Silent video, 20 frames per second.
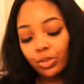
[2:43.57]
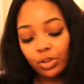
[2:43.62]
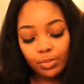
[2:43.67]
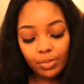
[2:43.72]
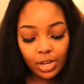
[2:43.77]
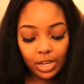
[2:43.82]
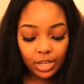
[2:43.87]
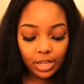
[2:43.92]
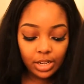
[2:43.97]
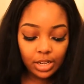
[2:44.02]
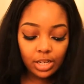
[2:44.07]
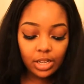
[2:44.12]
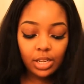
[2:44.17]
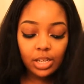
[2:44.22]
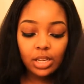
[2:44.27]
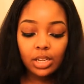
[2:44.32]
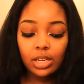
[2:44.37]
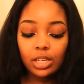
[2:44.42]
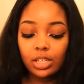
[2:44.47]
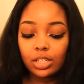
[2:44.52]
I'm not getting
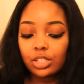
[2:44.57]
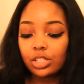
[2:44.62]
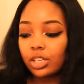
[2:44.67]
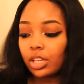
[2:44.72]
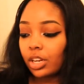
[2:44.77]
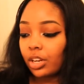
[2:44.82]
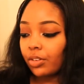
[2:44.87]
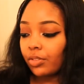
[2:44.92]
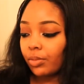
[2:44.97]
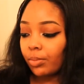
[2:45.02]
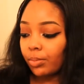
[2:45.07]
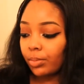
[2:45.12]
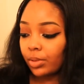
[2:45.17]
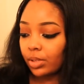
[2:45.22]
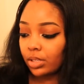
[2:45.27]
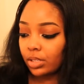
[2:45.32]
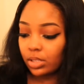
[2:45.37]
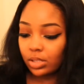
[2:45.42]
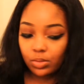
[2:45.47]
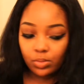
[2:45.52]
any shedding from
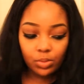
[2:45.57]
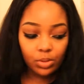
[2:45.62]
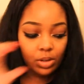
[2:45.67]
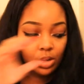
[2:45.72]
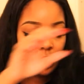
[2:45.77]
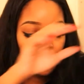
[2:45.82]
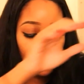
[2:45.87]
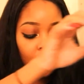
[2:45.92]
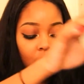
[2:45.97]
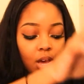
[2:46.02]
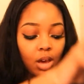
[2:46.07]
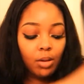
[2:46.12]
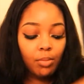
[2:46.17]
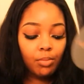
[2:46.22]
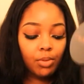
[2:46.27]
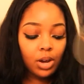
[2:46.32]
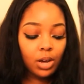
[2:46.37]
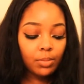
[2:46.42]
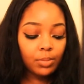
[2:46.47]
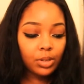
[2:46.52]
this one. I'm
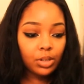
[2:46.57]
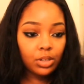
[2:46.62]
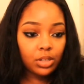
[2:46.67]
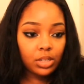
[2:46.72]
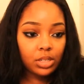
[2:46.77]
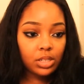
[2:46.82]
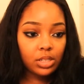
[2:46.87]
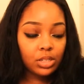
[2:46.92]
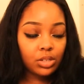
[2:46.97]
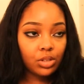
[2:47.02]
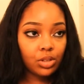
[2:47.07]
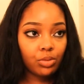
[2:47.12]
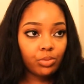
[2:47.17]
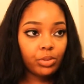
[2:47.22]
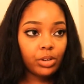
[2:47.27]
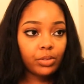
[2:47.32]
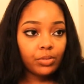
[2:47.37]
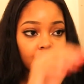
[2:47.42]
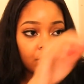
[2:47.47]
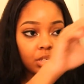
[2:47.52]
probably gonna seal the
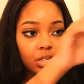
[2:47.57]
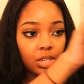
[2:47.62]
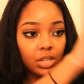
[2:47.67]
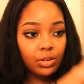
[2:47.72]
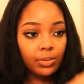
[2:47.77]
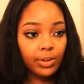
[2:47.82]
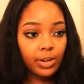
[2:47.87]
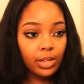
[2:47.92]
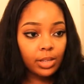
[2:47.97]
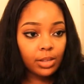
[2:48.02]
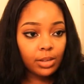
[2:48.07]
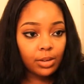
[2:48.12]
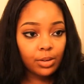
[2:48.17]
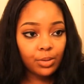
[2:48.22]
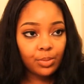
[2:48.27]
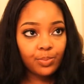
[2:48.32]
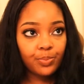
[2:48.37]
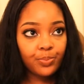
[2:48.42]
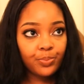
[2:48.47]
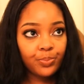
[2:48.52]
webs anyway though.
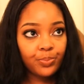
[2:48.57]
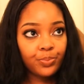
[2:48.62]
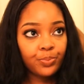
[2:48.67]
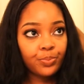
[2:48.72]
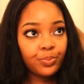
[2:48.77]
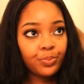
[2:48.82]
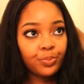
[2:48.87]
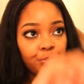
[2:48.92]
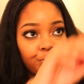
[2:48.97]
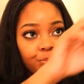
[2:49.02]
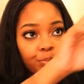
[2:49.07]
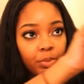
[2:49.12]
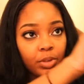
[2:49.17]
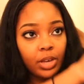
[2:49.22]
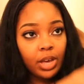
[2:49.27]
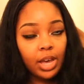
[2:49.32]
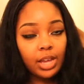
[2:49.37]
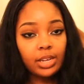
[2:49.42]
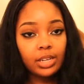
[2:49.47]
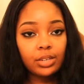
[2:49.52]

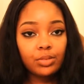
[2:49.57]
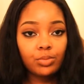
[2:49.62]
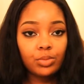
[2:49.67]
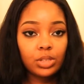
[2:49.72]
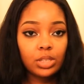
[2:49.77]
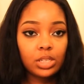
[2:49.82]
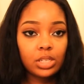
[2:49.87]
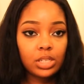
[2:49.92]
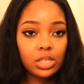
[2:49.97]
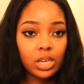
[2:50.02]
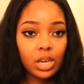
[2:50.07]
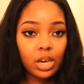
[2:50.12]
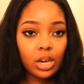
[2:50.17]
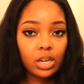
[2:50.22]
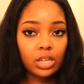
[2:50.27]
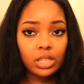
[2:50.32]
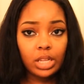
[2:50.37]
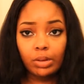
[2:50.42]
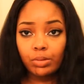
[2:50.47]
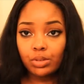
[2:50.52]
I didn't with this hair
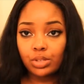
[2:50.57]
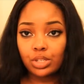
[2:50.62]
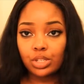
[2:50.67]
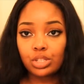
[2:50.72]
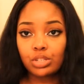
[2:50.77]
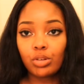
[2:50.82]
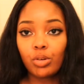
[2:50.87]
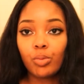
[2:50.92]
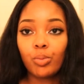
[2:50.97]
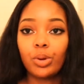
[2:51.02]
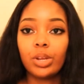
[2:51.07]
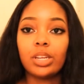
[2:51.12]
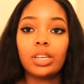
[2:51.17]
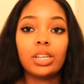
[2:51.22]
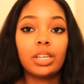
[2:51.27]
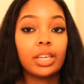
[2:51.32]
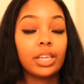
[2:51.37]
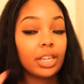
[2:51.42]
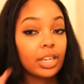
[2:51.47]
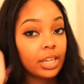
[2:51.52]
because I was just so ready to
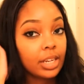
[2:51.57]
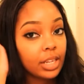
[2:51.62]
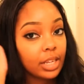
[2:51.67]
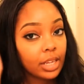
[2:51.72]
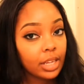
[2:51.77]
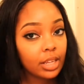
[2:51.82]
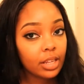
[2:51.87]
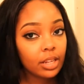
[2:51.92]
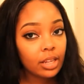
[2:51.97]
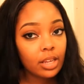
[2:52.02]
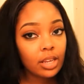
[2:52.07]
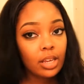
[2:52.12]
get it in.